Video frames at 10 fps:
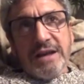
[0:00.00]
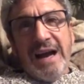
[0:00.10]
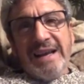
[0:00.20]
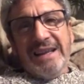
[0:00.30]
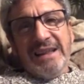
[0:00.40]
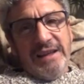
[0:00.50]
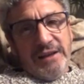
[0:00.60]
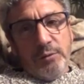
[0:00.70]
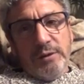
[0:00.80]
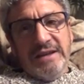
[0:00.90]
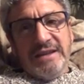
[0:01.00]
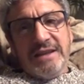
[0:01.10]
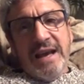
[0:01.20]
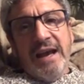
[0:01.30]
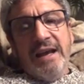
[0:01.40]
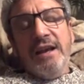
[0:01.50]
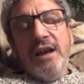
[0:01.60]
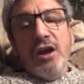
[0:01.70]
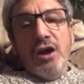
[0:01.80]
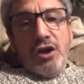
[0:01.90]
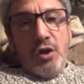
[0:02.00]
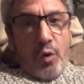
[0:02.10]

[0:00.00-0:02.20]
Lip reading: I could literally say, you